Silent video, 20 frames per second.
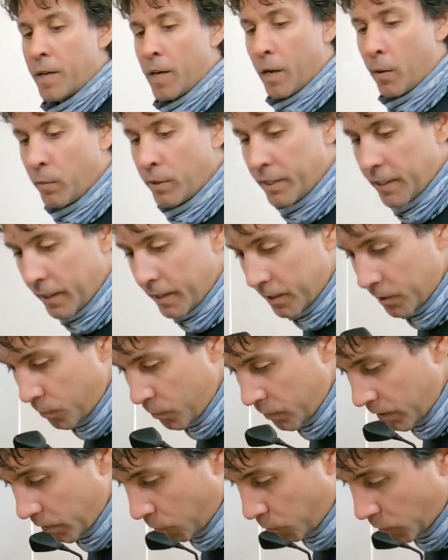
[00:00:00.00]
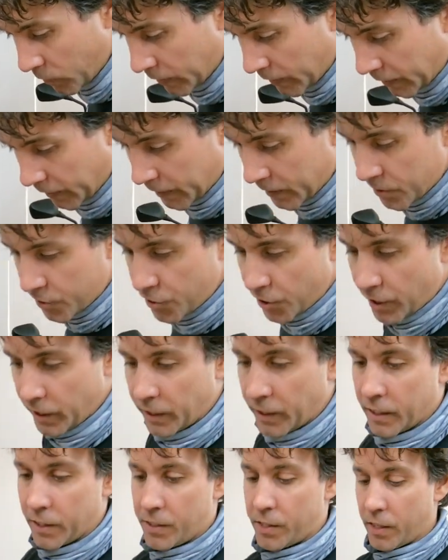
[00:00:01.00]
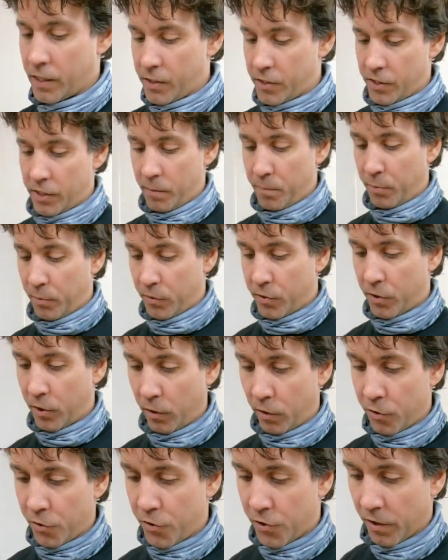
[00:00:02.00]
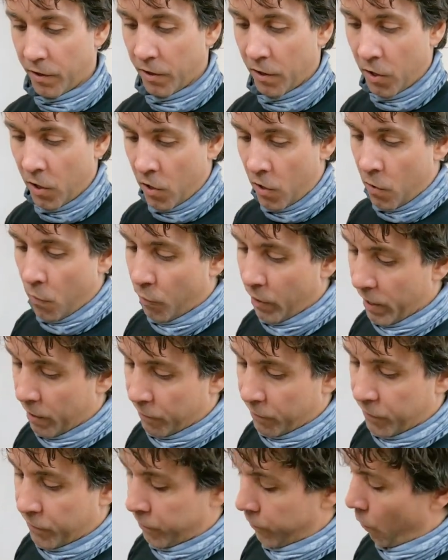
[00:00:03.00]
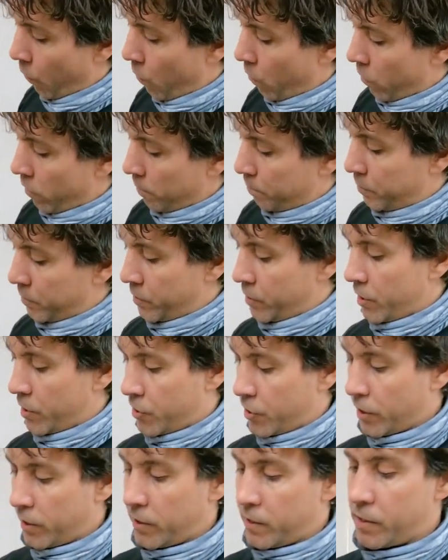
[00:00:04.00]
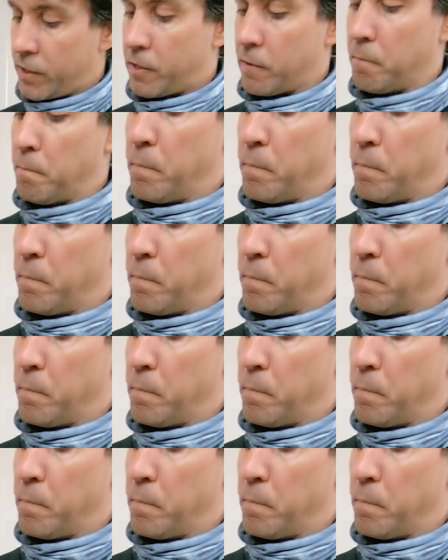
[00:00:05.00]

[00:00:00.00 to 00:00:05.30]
And we did this with a really ingenious, simple solution. We have four positions